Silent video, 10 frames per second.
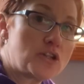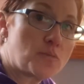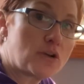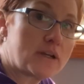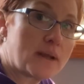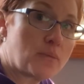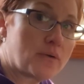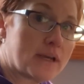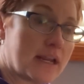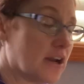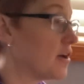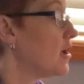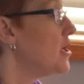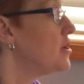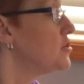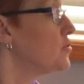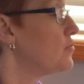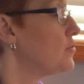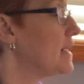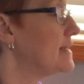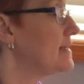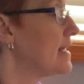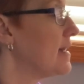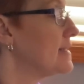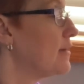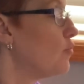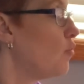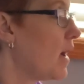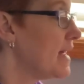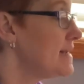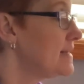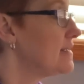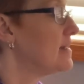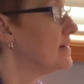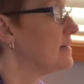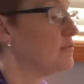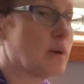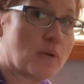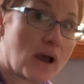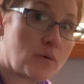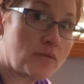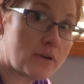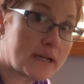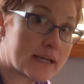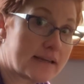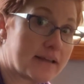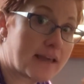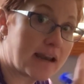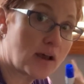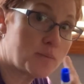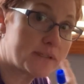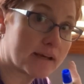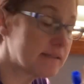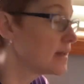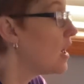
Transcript: to put a number in here. So it's what, remember how we read it, that helps us.